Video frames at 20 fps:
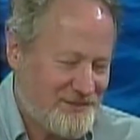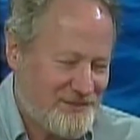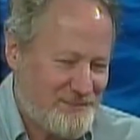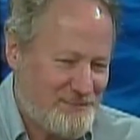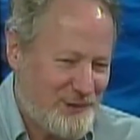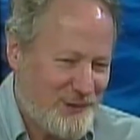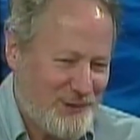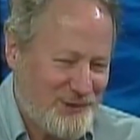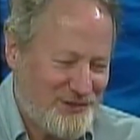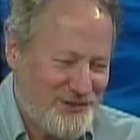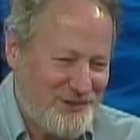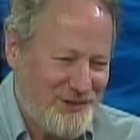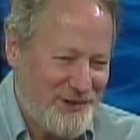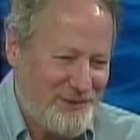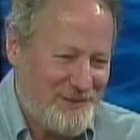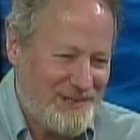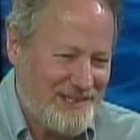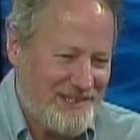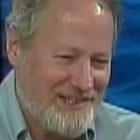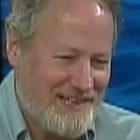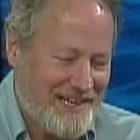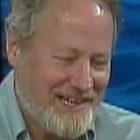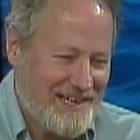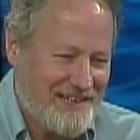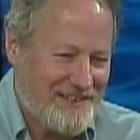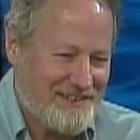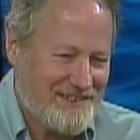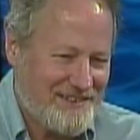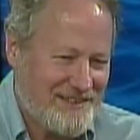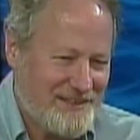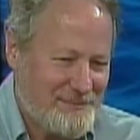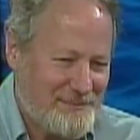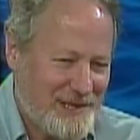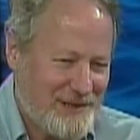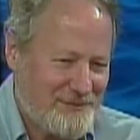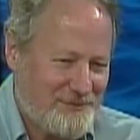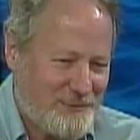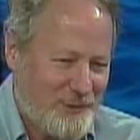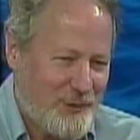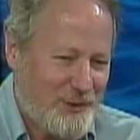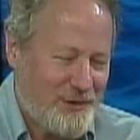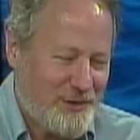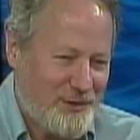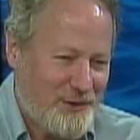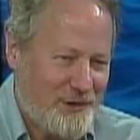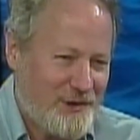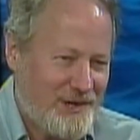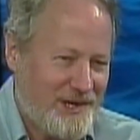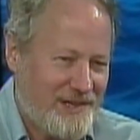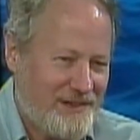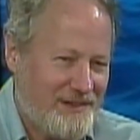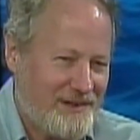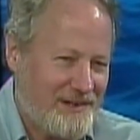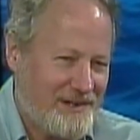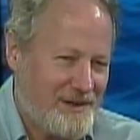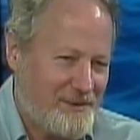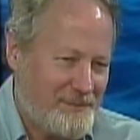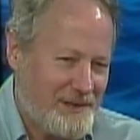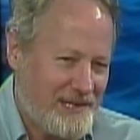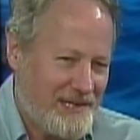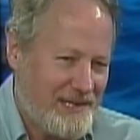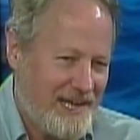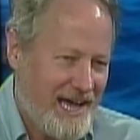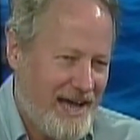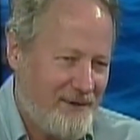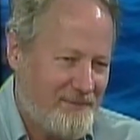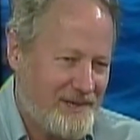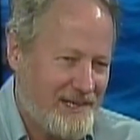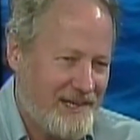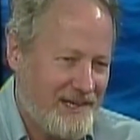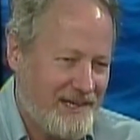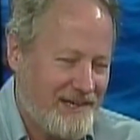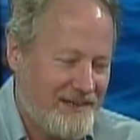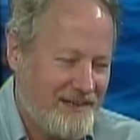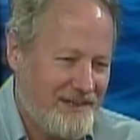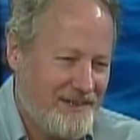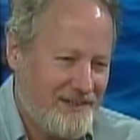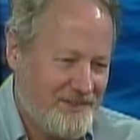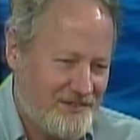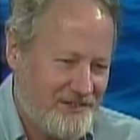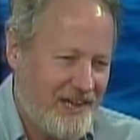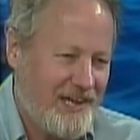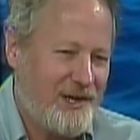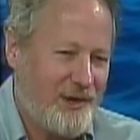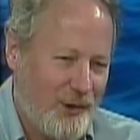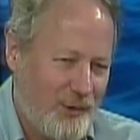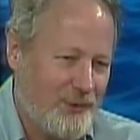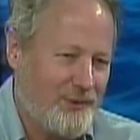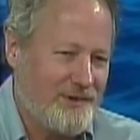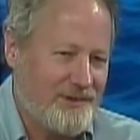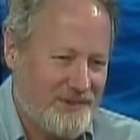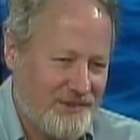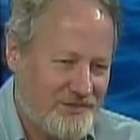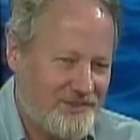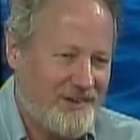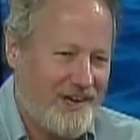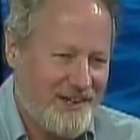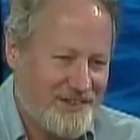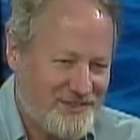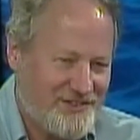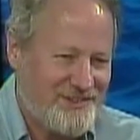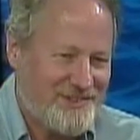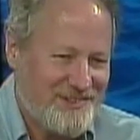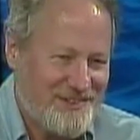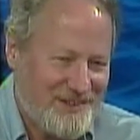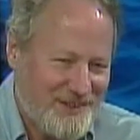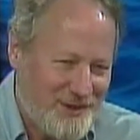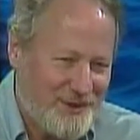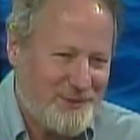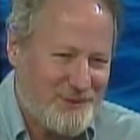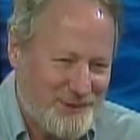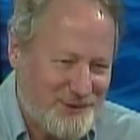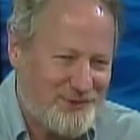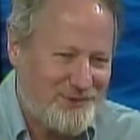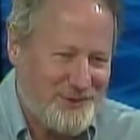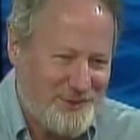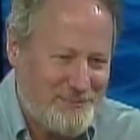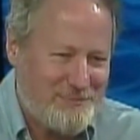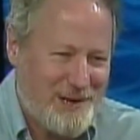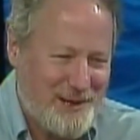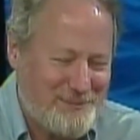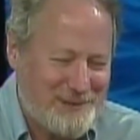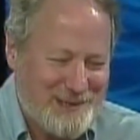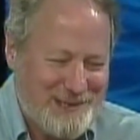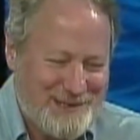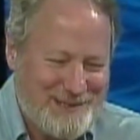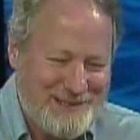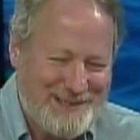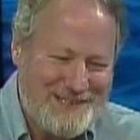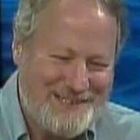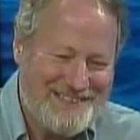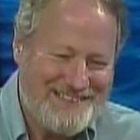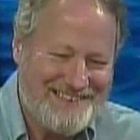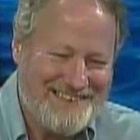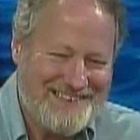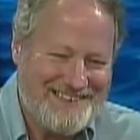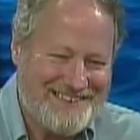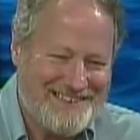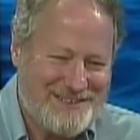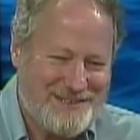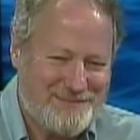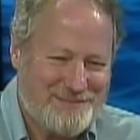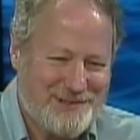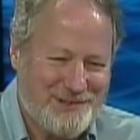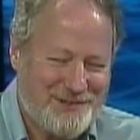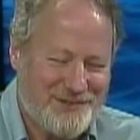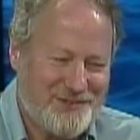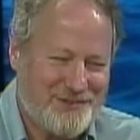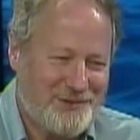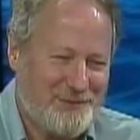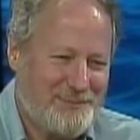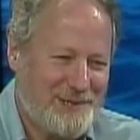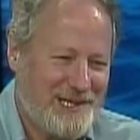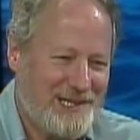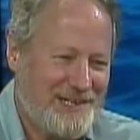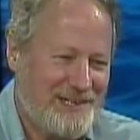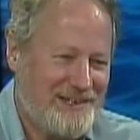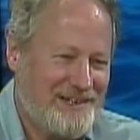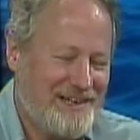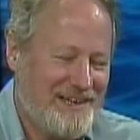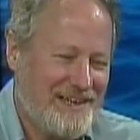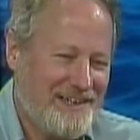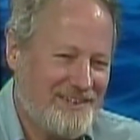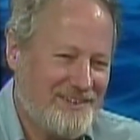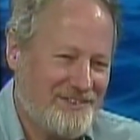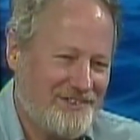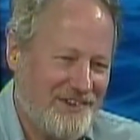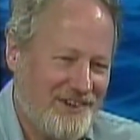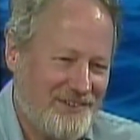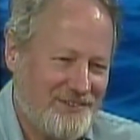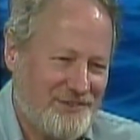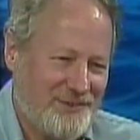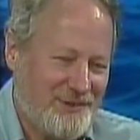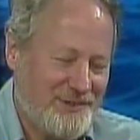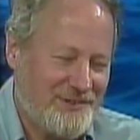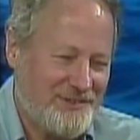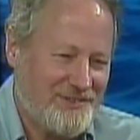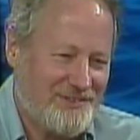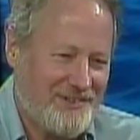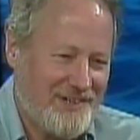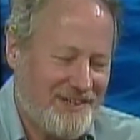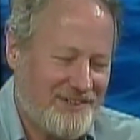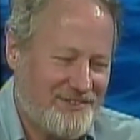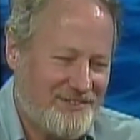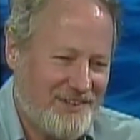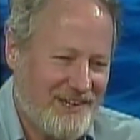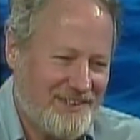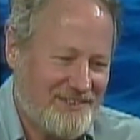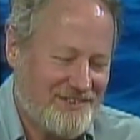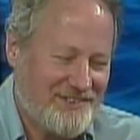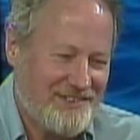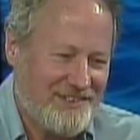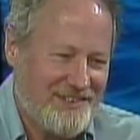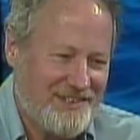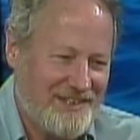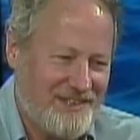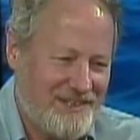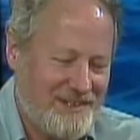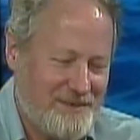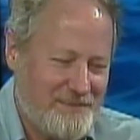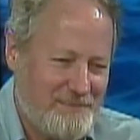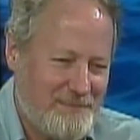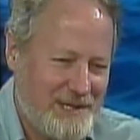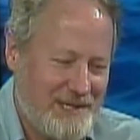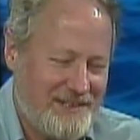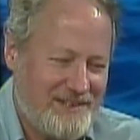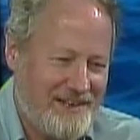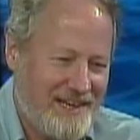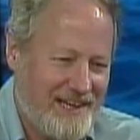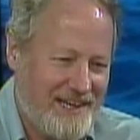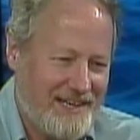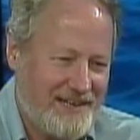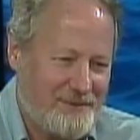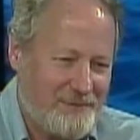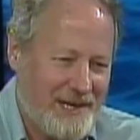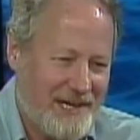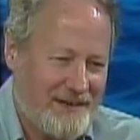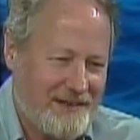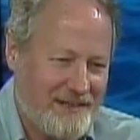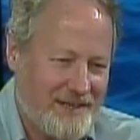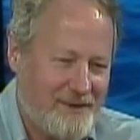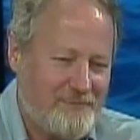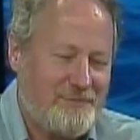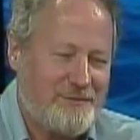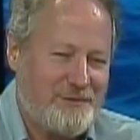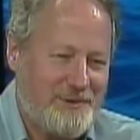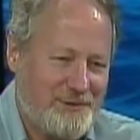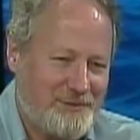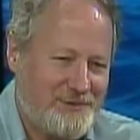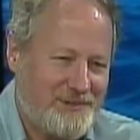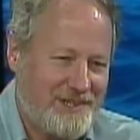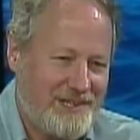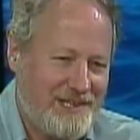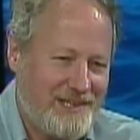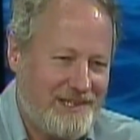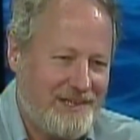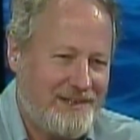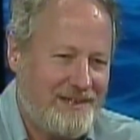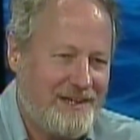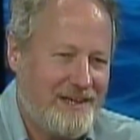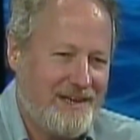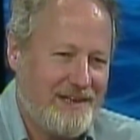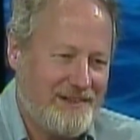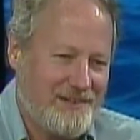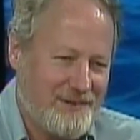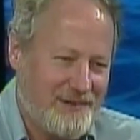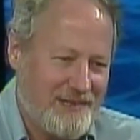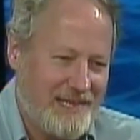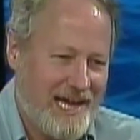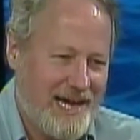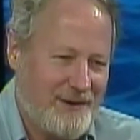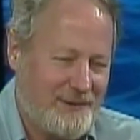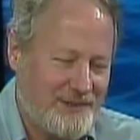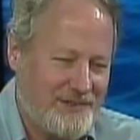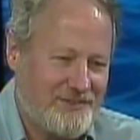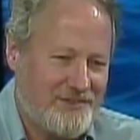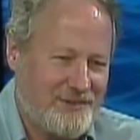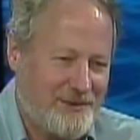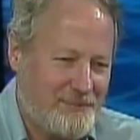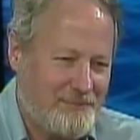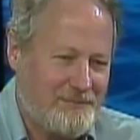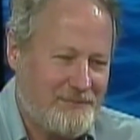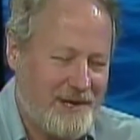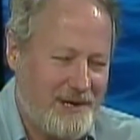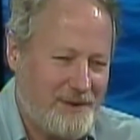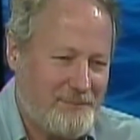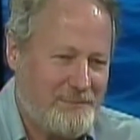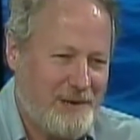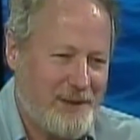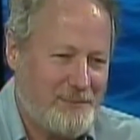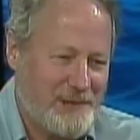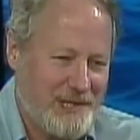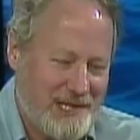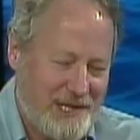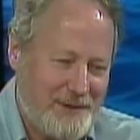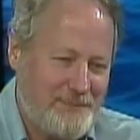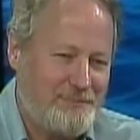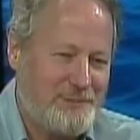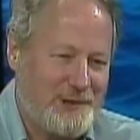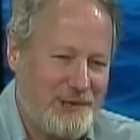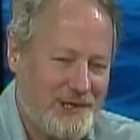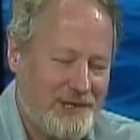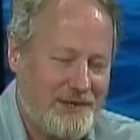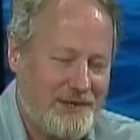portion of it at about 4:30. They're going to be having a stakeholder discussion. In other words, the public can participate. There's also a session at midday around 11:15. They're allowing some public input.